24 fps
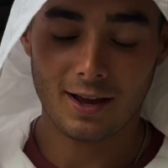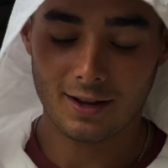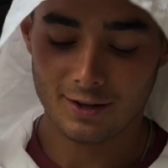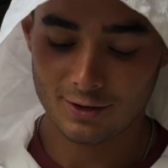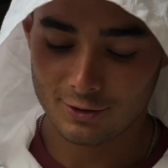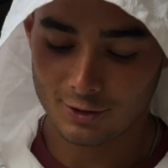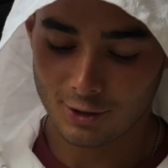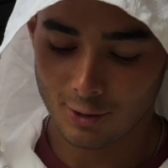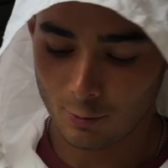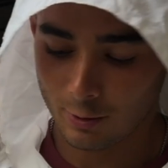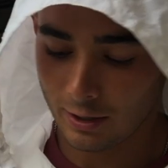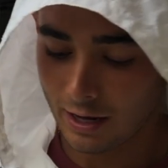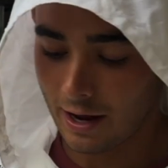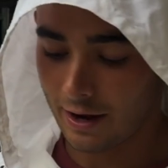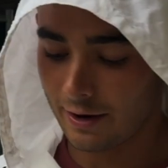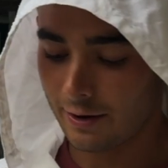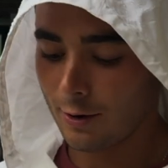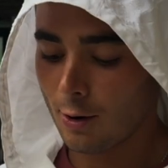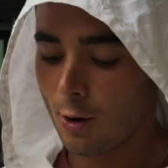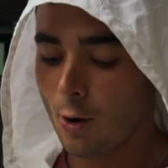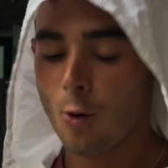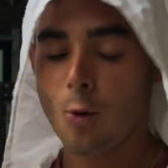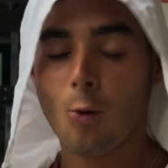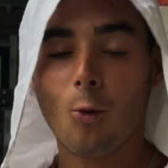So we got
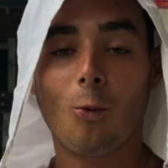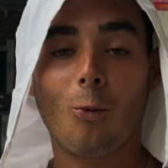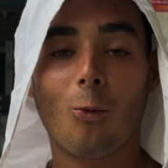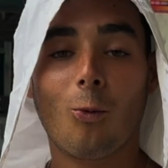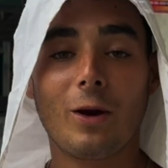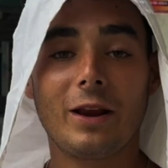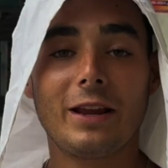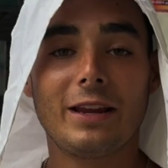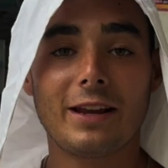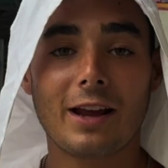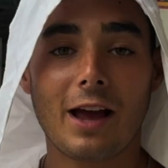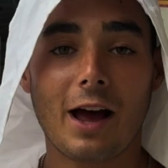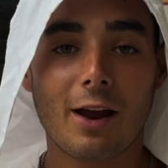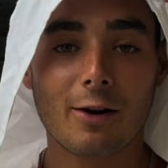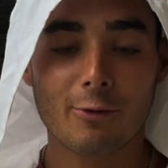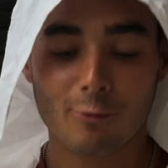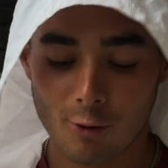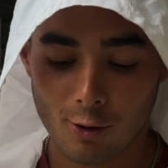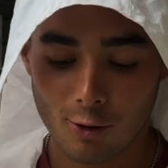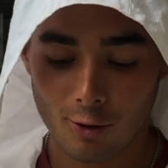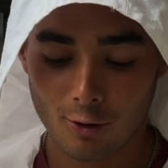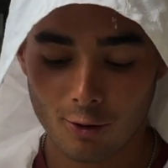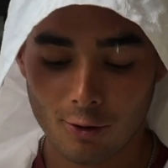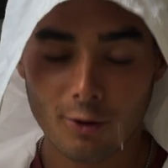Winyan
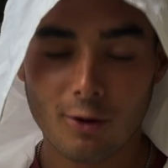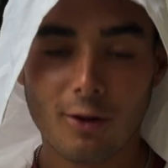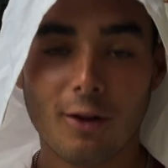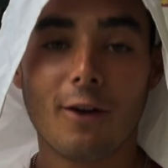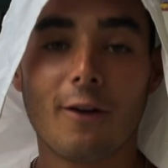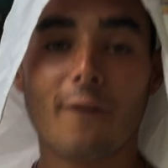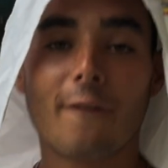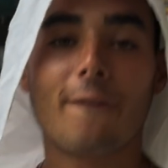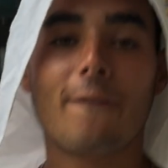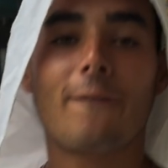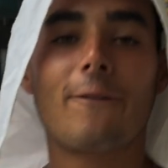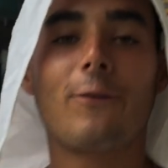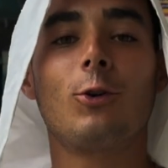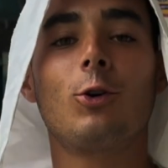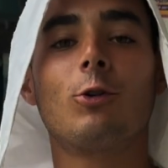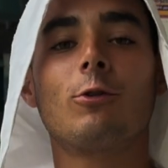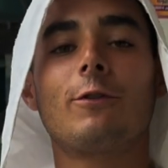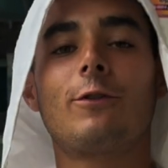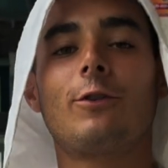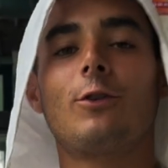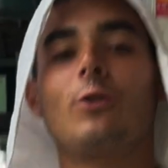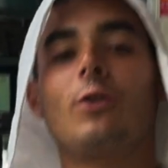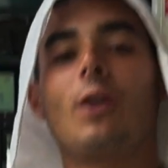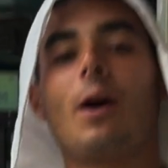roll. Food review
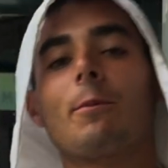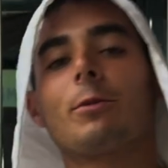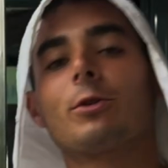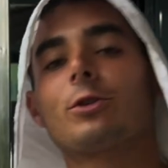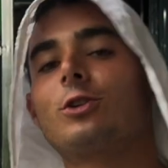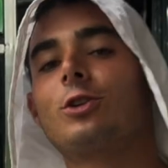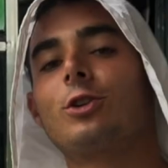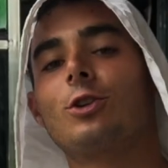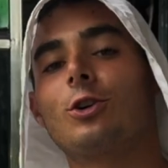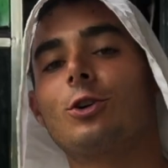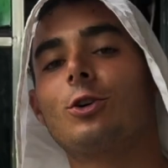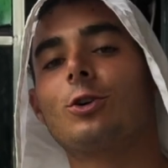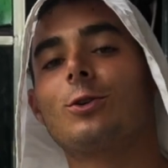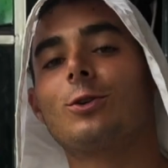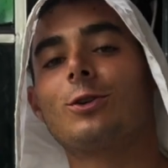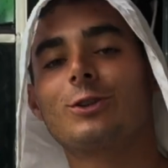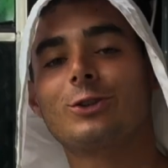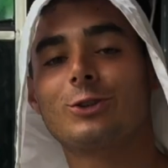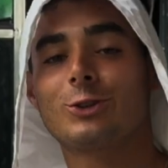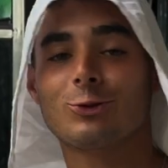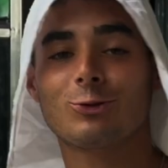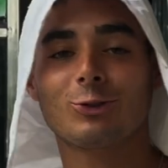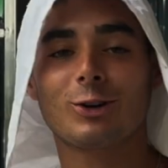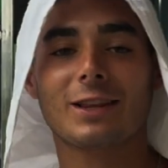number 2,
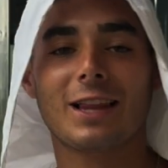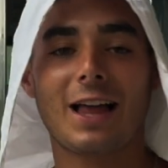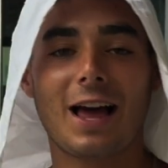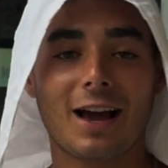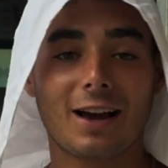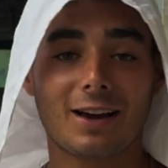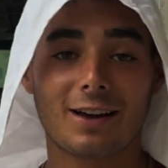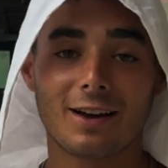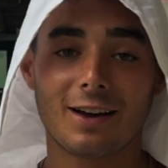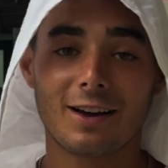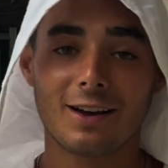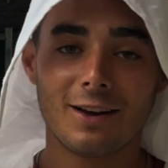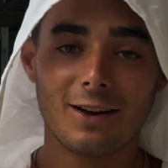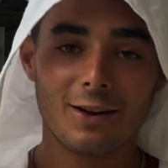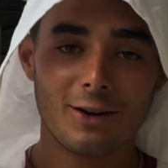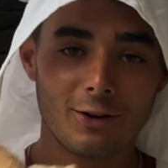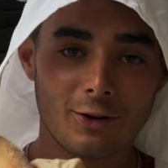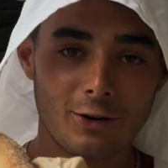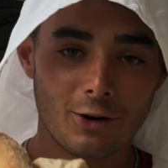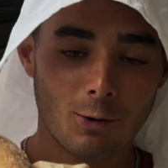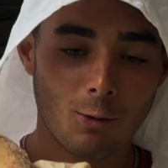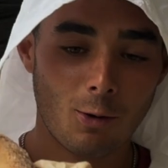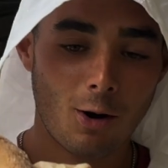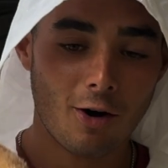Sri Lanka,
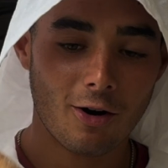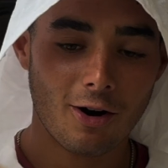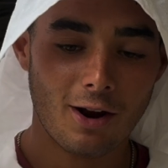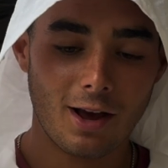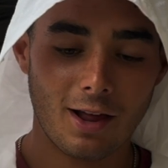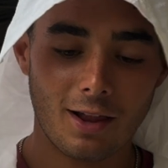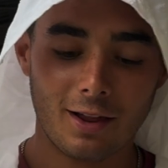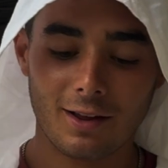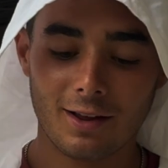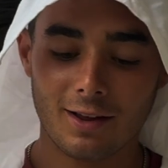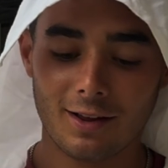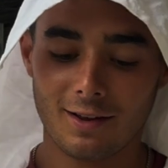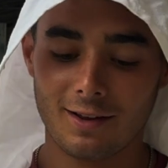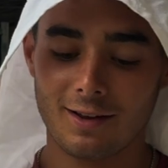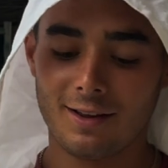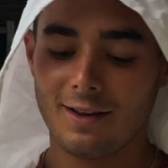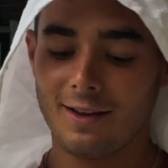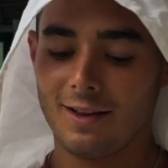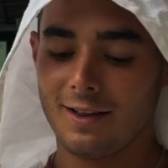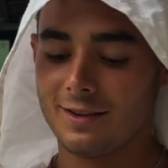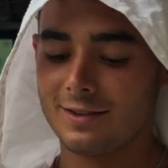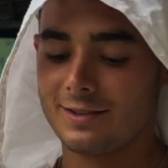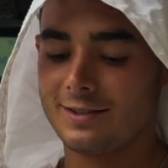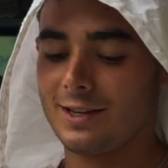Nuwara Eliya.
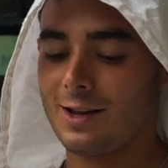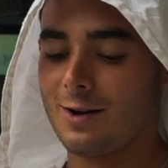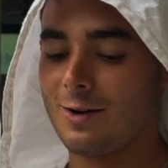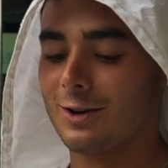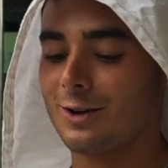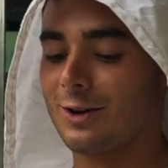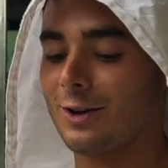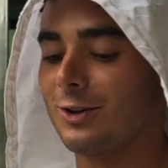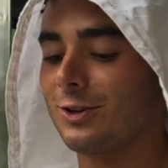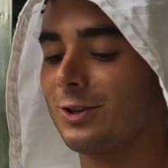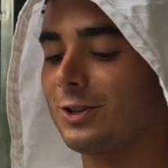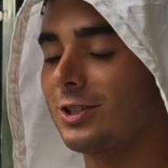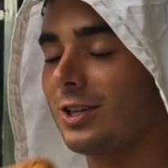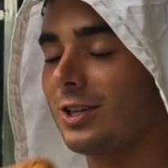Let's see how it goes.